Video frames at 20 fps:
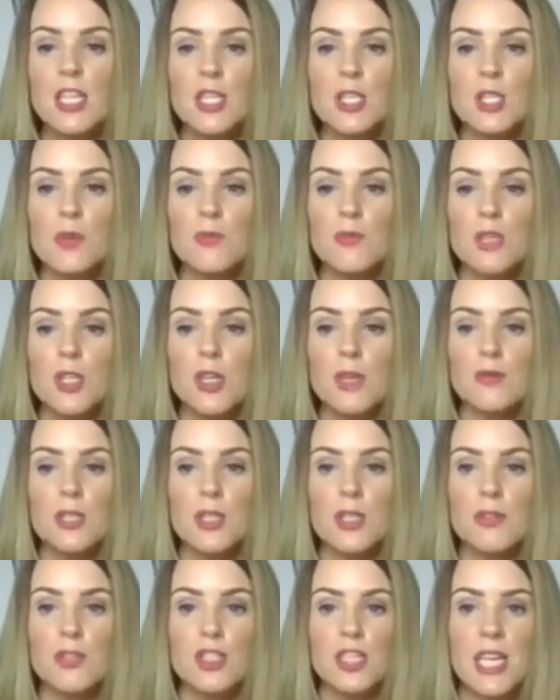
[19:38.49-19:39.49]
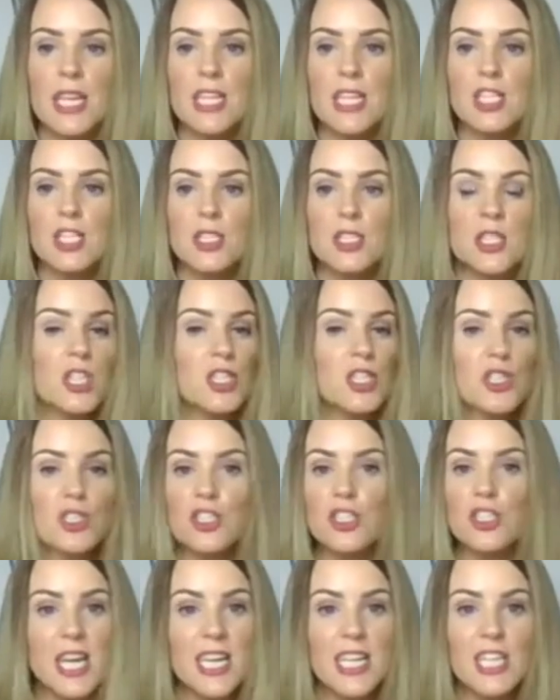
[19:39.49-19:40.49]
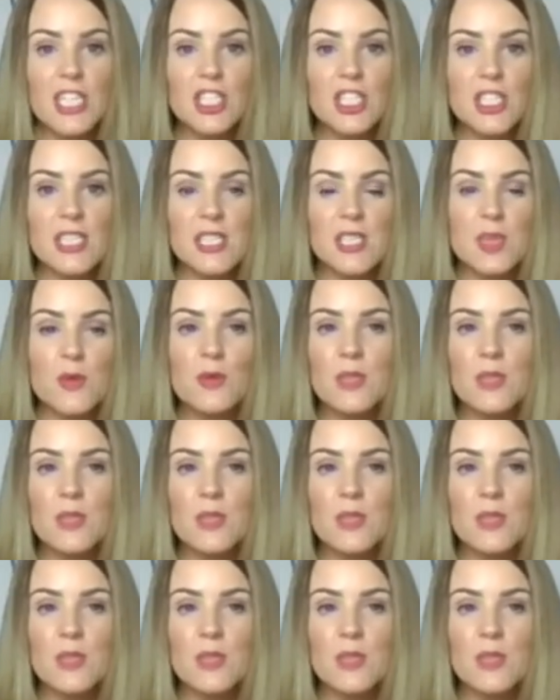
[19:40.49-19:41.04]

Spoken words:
sometimes those changes are just changes.